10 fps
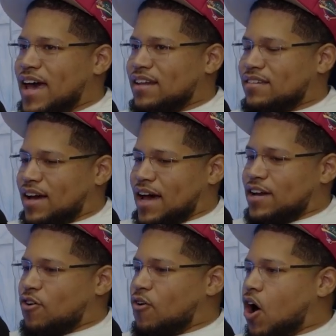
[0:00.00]
And it's like, I
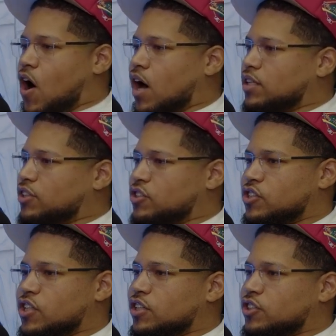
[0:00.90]
know all
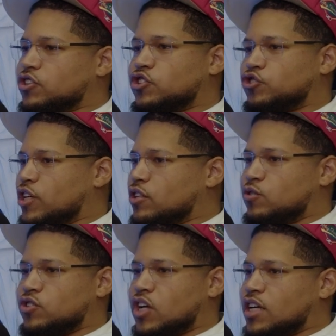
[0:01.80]
these street
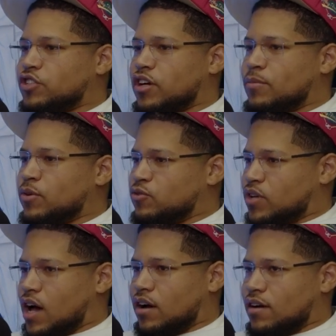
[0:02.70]
dudes and all these criminals
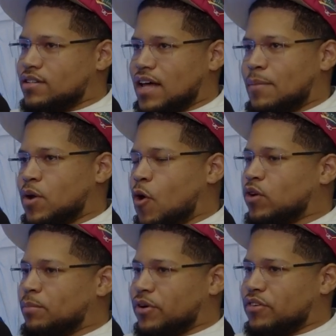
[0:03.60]
got guns. I'm the
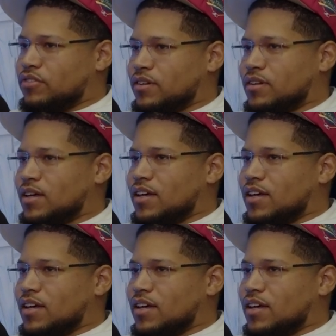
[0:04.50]
only person.